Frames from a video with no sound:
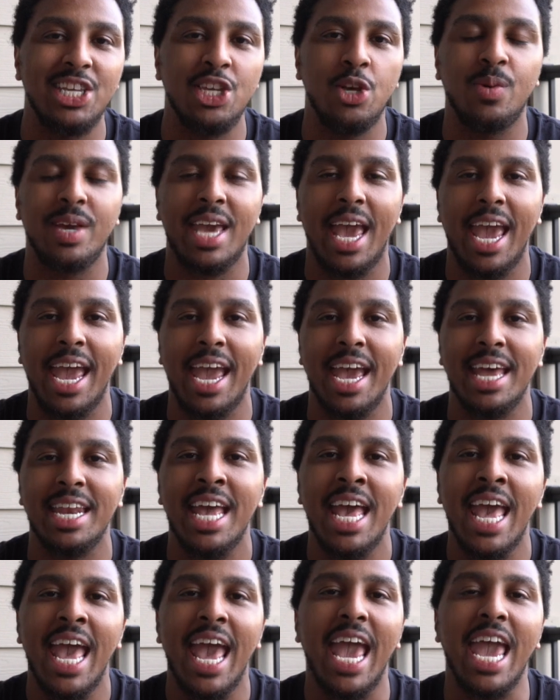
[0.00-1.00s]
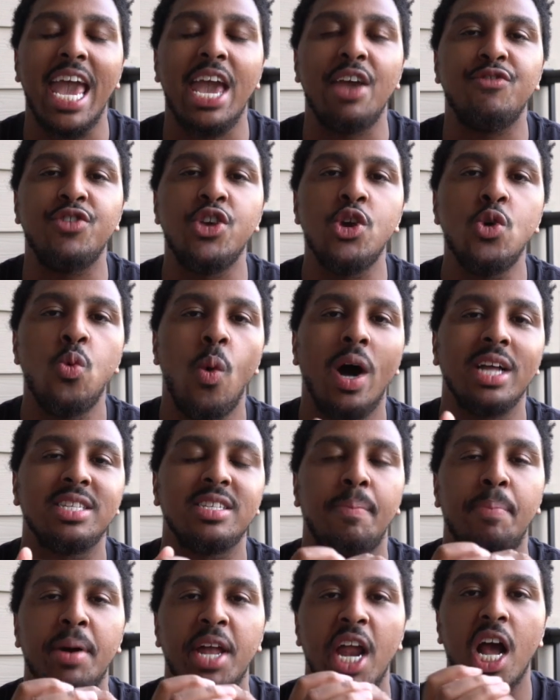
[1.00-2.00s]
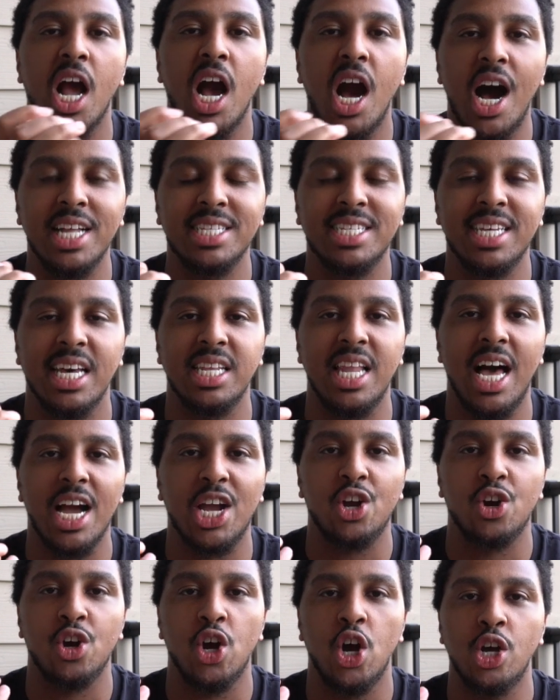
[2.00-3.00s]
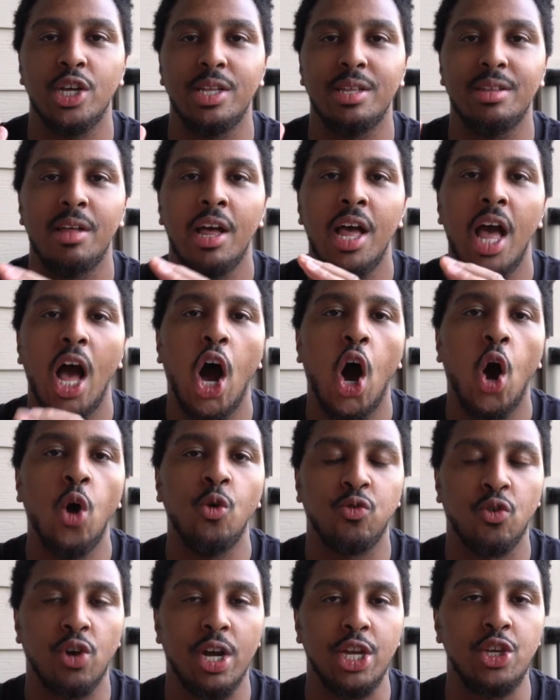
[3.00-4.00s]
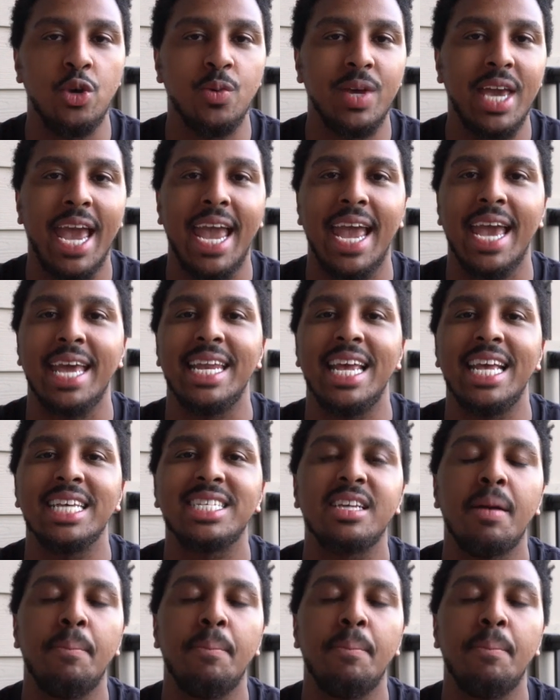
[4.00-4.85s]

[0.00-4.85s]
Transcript: it, you can. If you want to put a content locker over it, you can. It's